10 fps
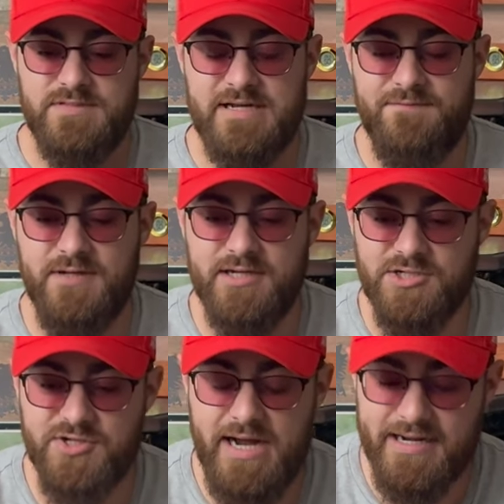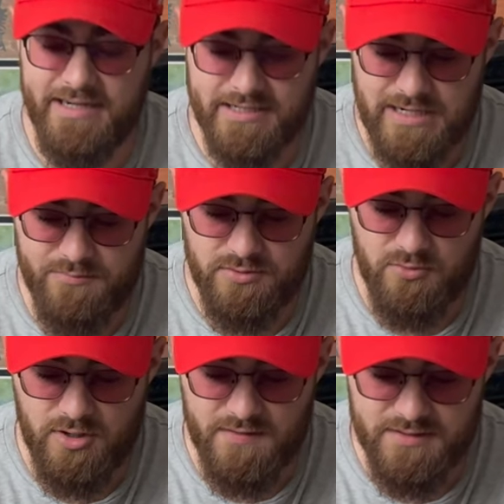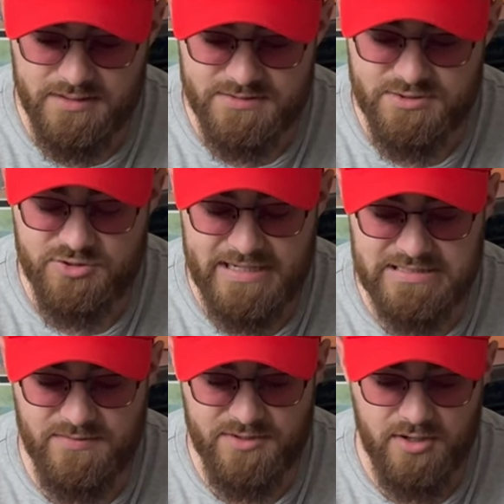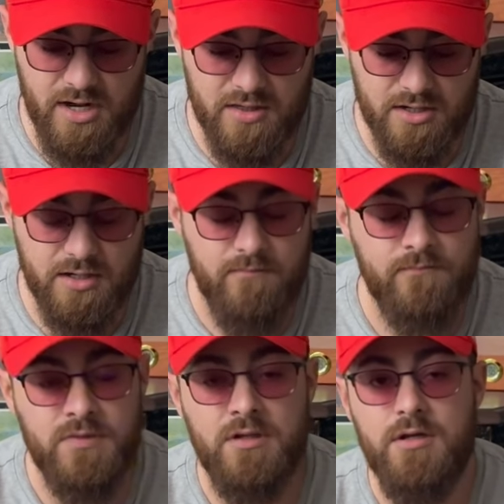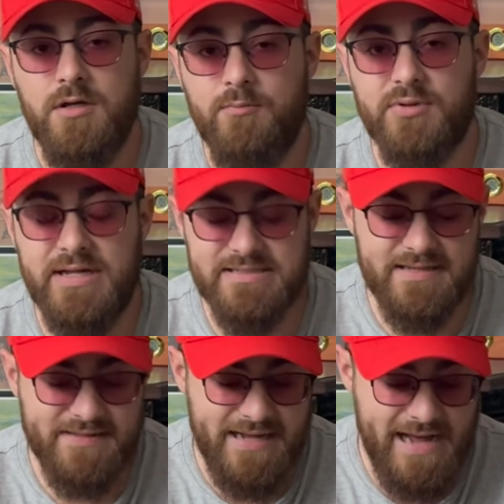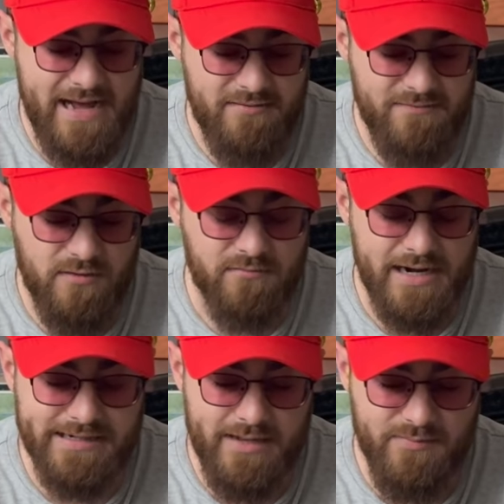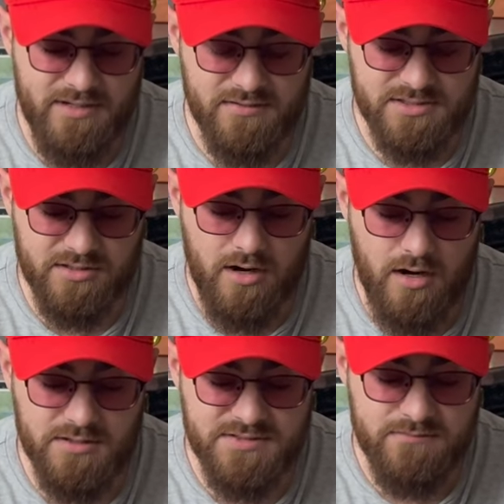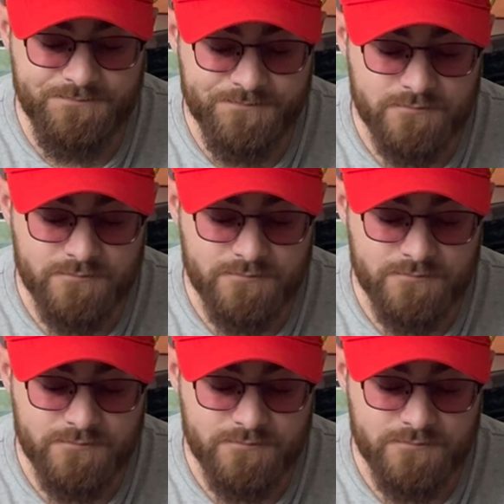Definitely going to try and get a couple more of these. Try some of their other blends that they have over at Gambino Cigars.